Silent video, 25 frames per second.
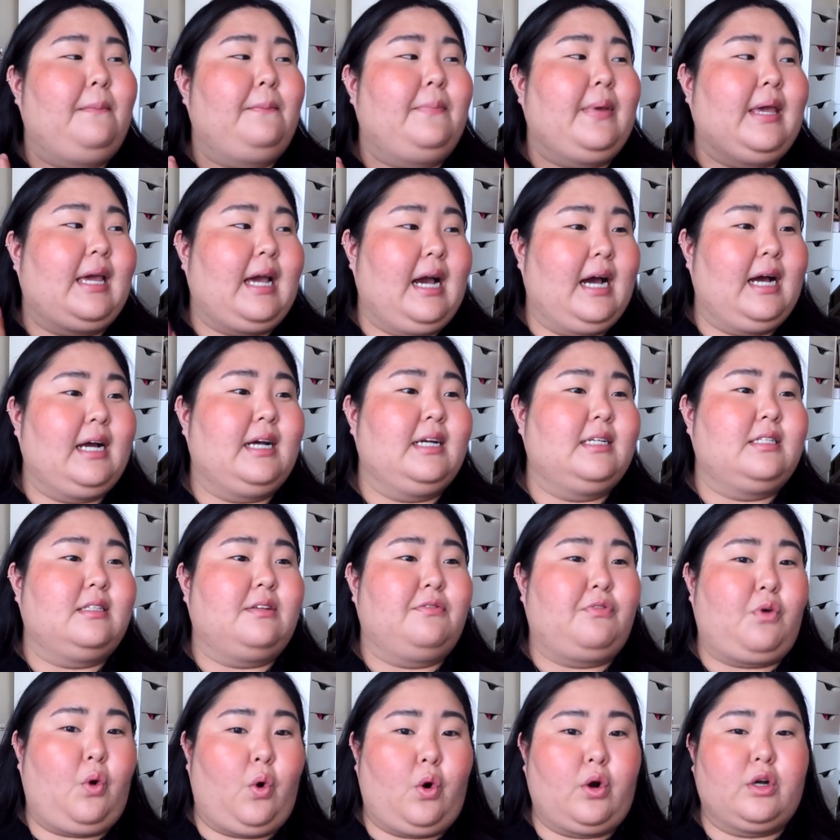Because
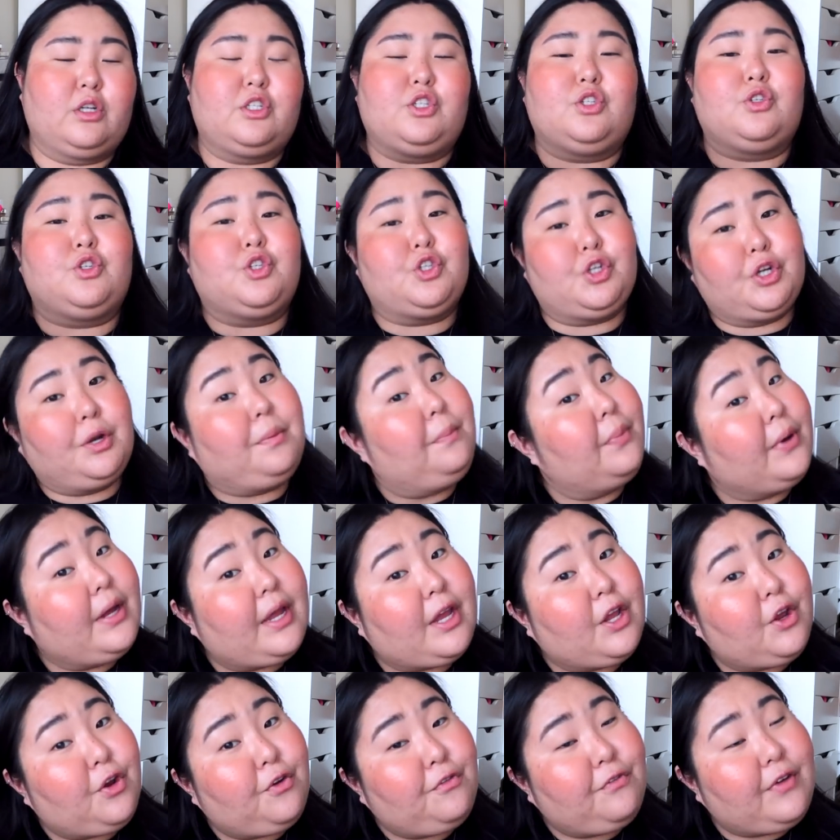of course you shouldn't
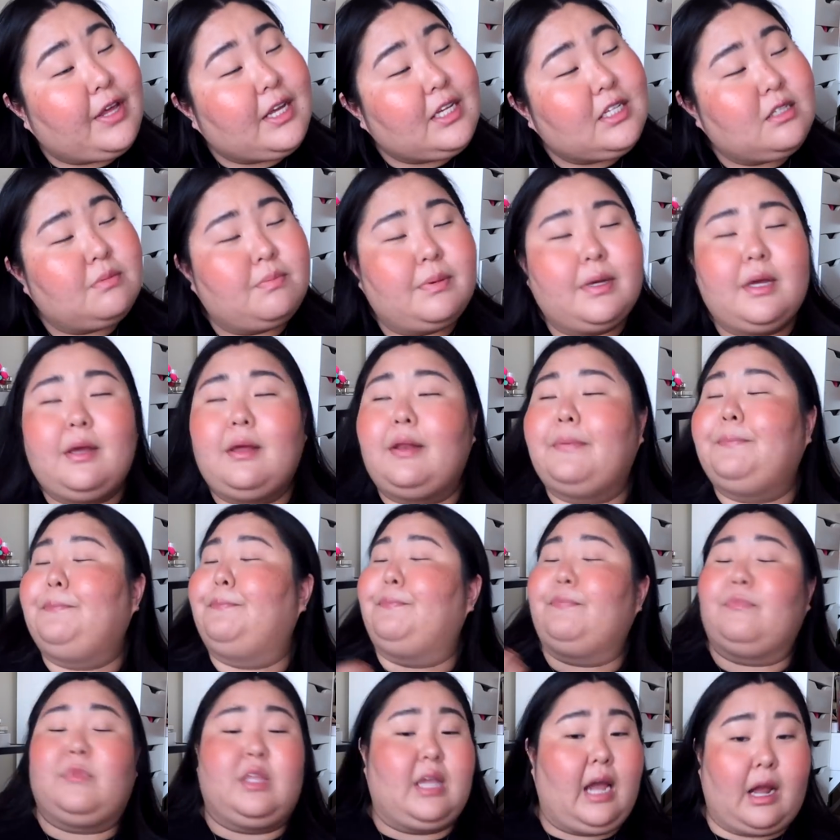pick at your face, but
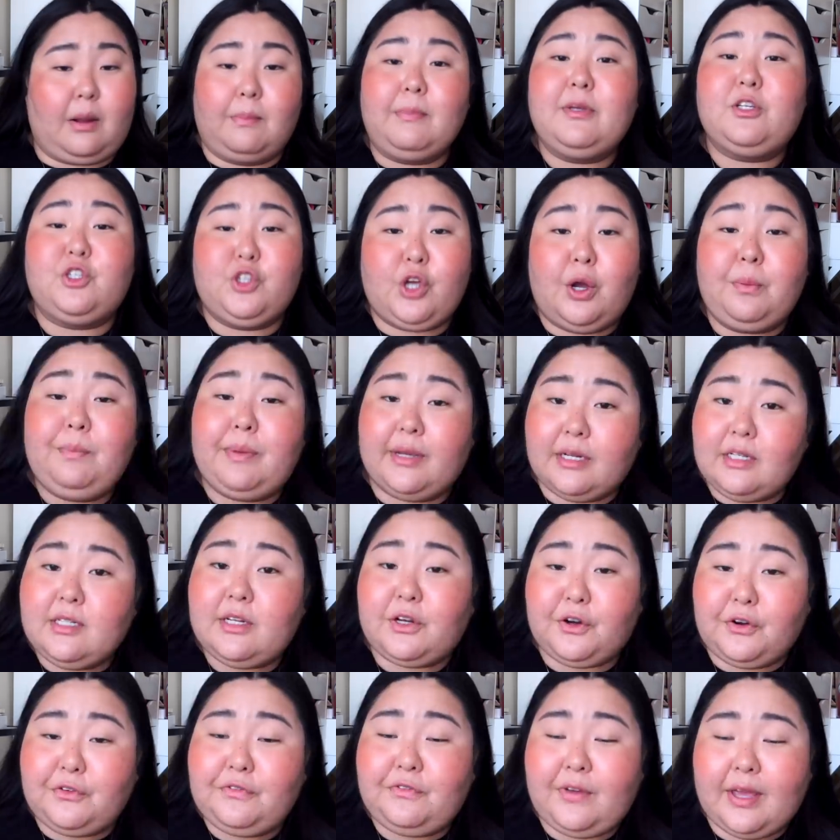young Michelle picked
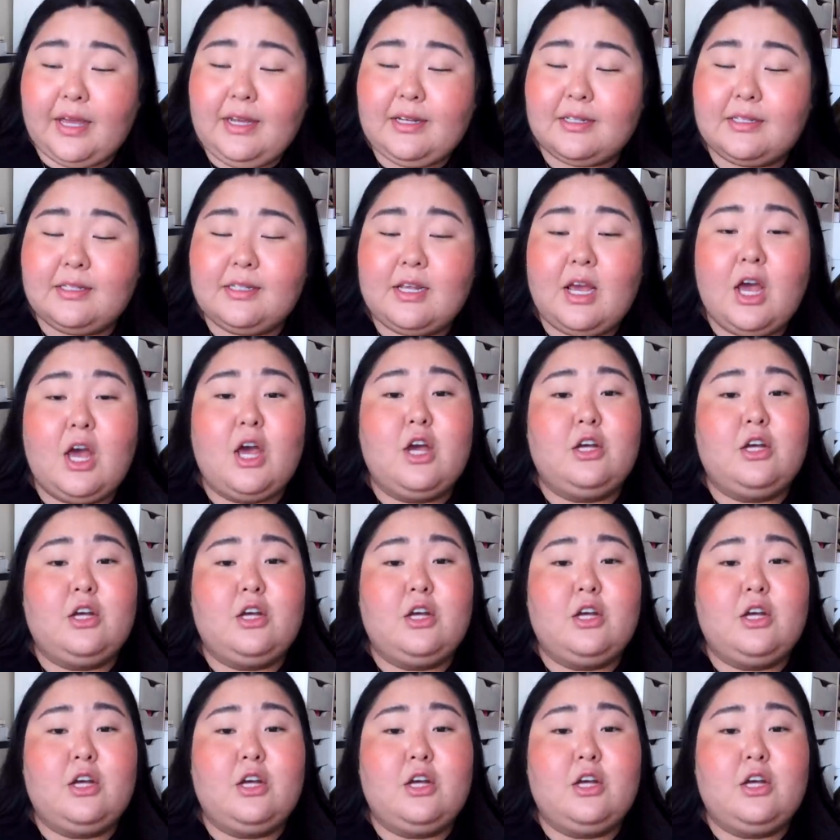at her face.